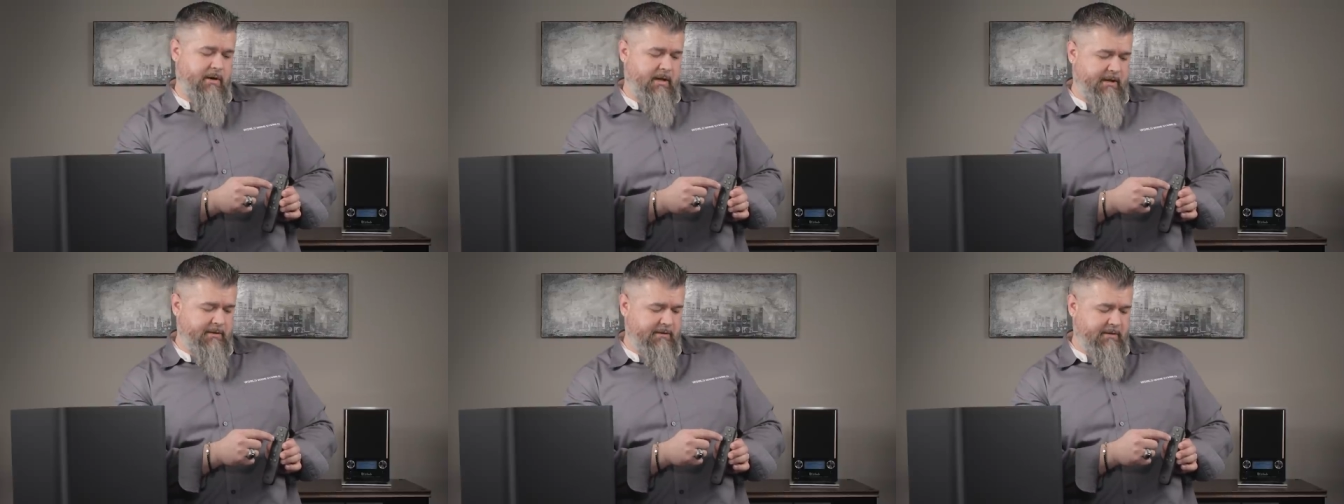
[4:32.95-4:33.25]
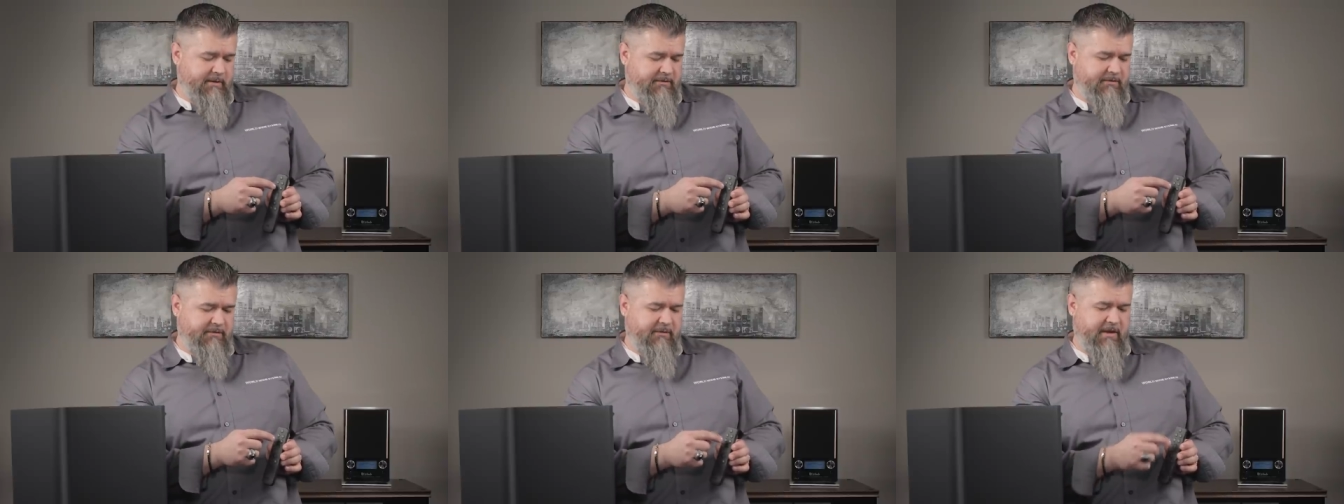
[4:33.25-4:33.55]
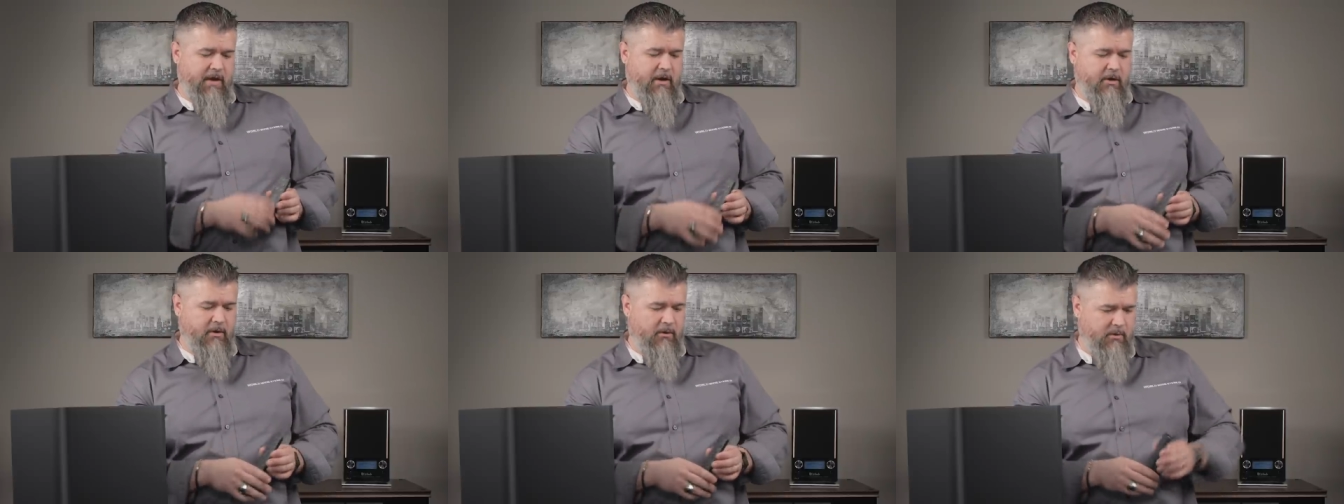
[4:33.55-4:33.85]
it, this is
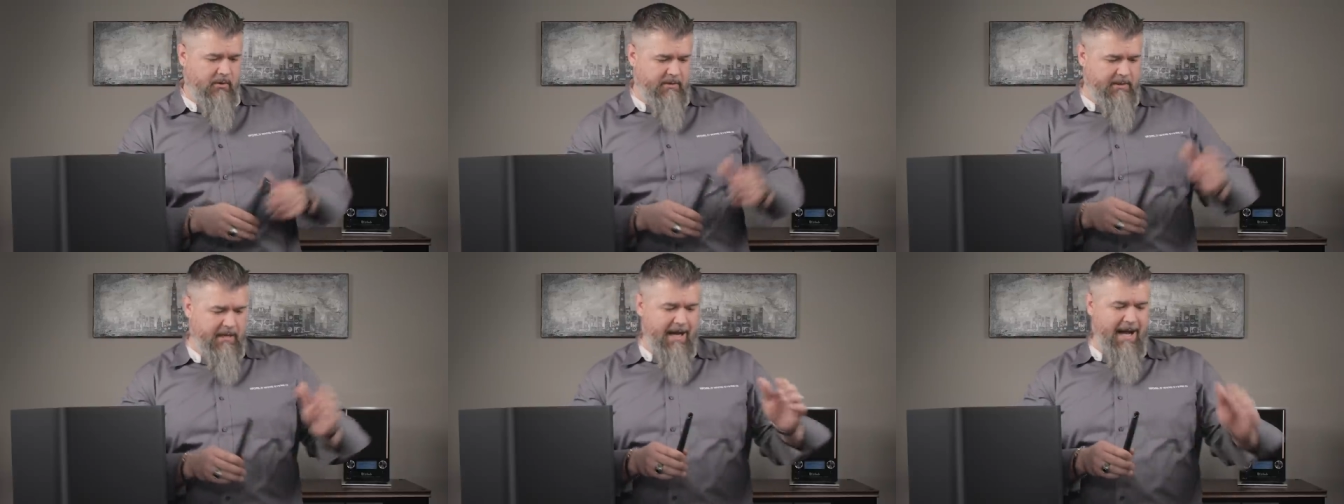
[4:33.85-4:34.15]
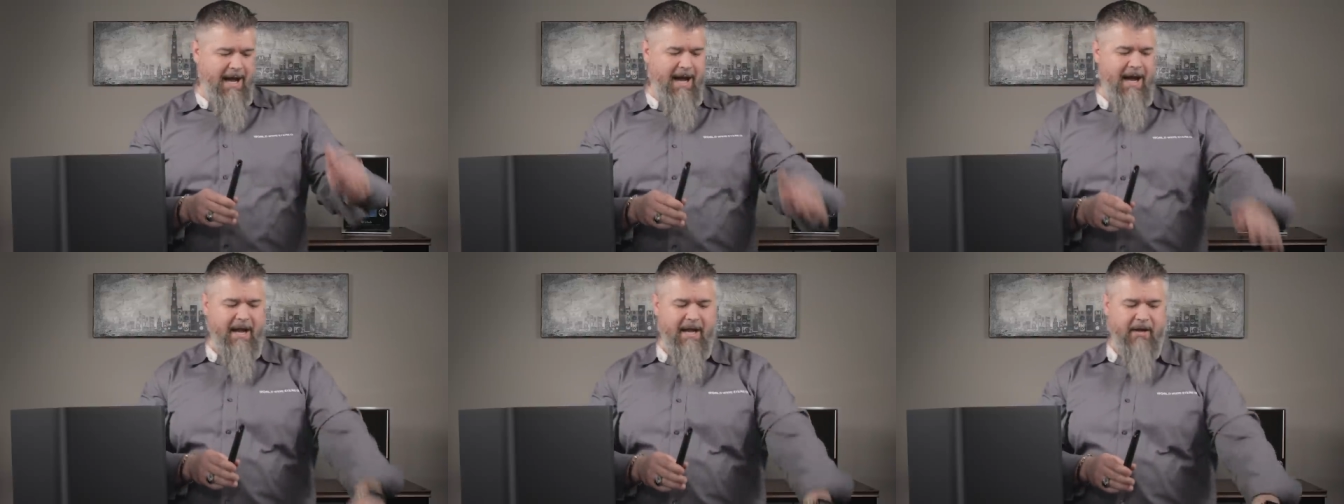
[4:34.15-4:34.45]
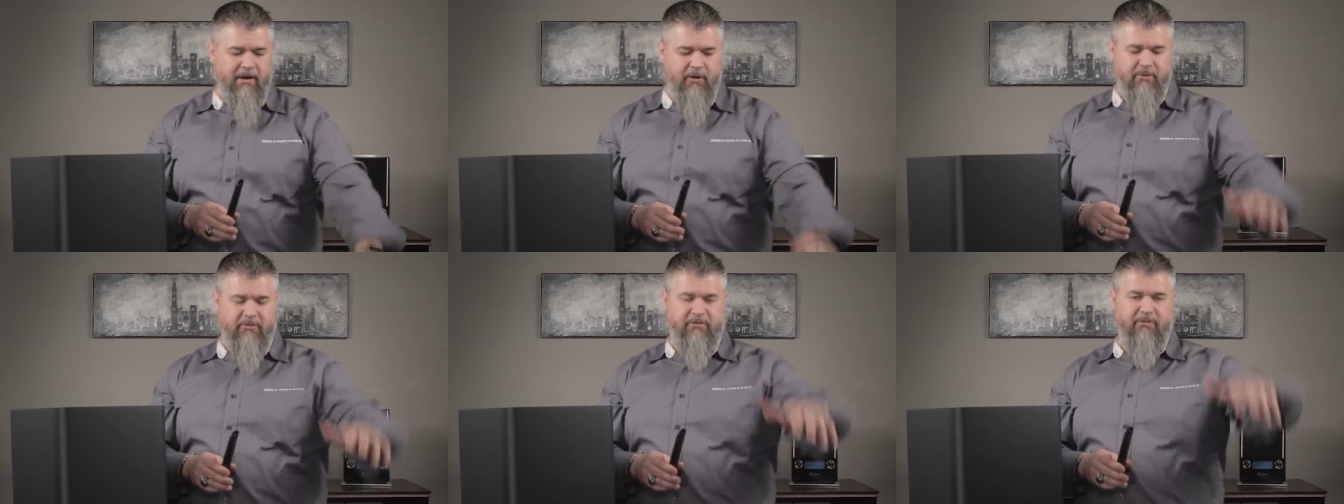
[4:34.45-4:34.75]
how high
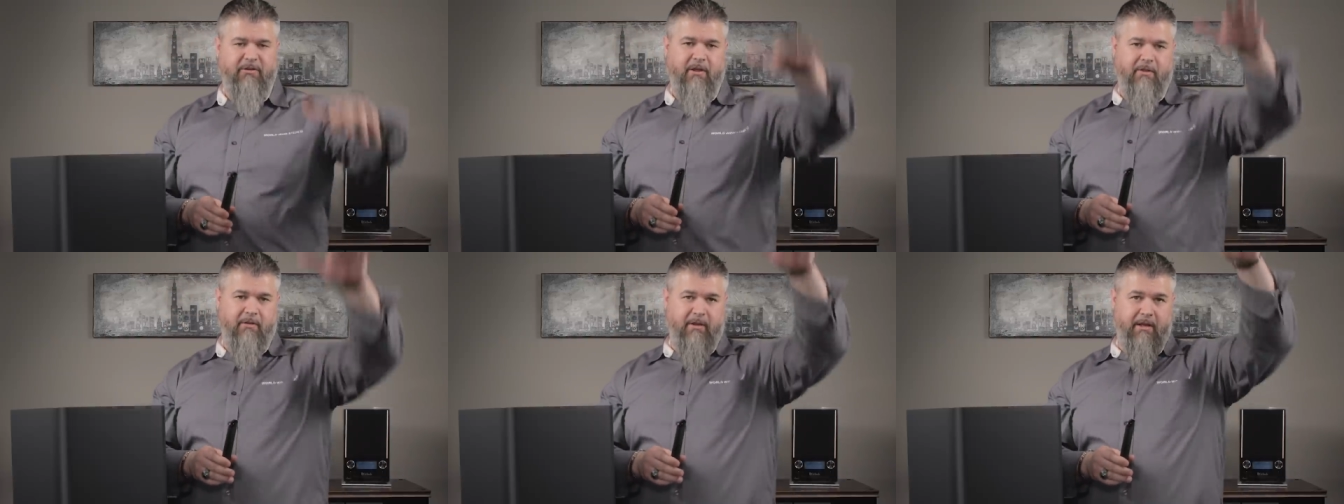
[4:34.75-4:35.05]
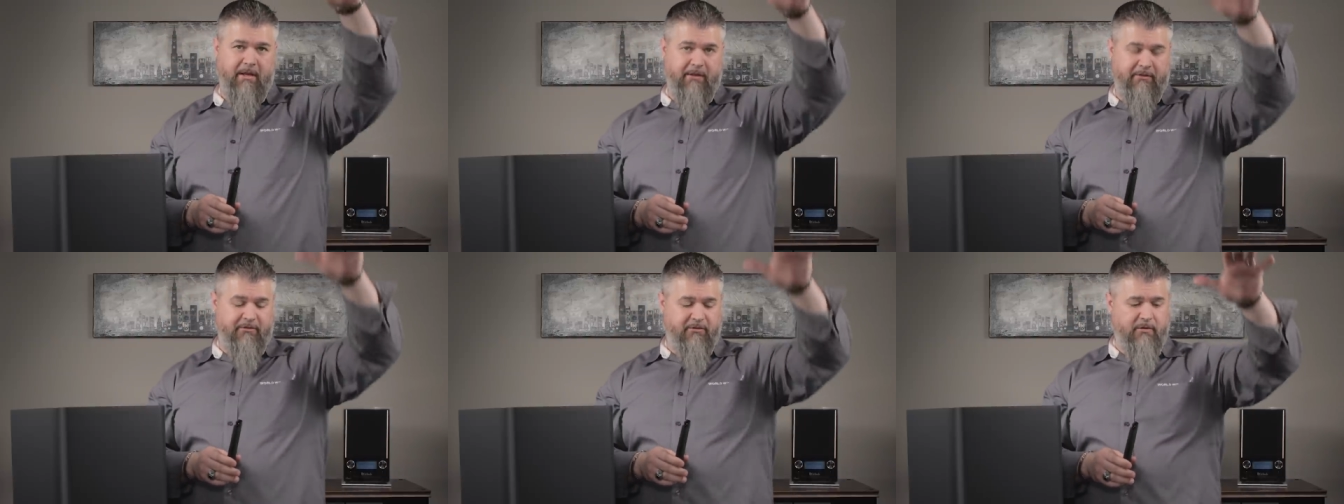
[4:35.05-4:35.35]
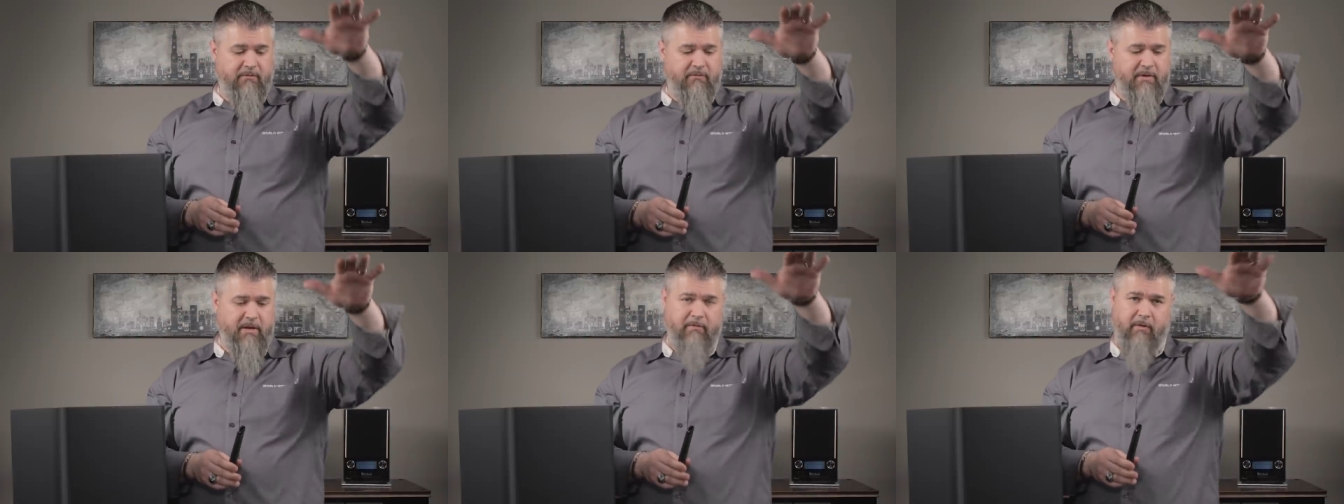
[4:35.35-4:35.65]
your ceiling is.
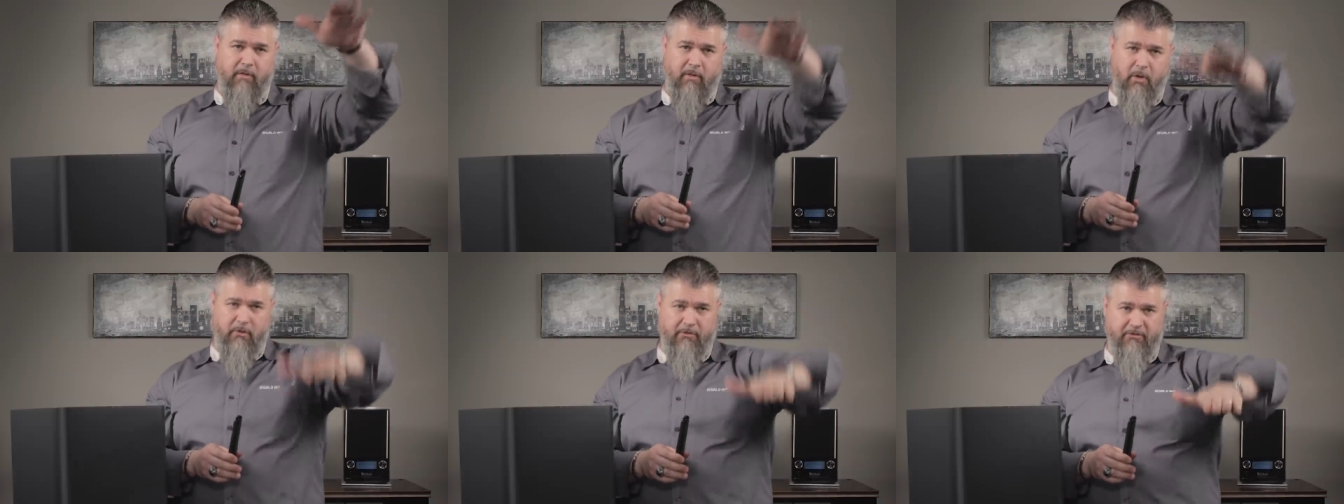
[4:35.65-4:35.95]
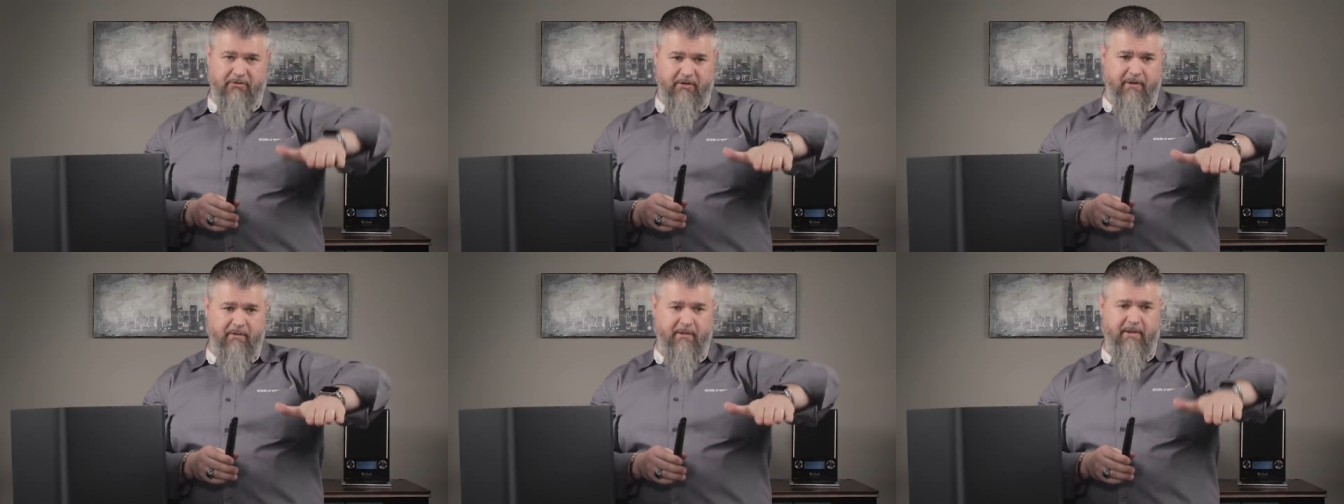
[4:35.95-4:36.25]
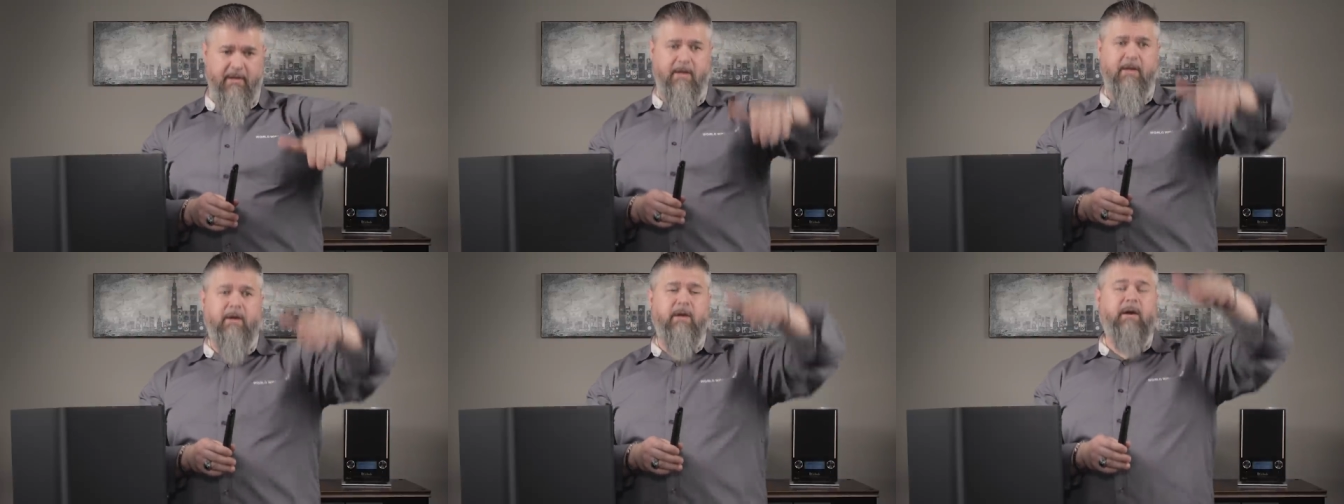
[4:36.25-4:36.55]
So if you have a low
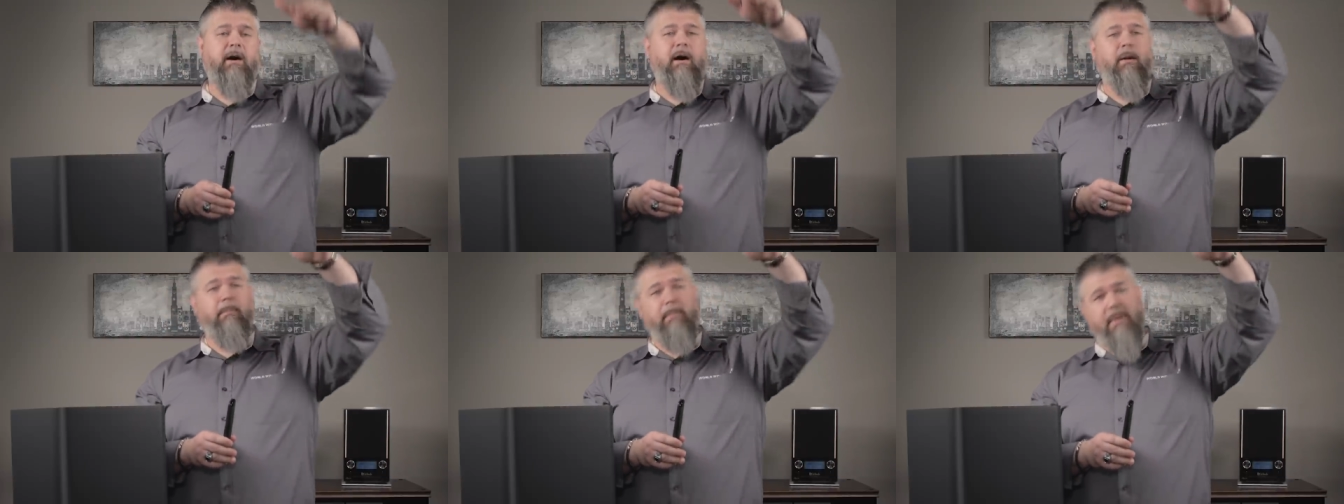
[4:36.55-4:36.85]
ceiling, a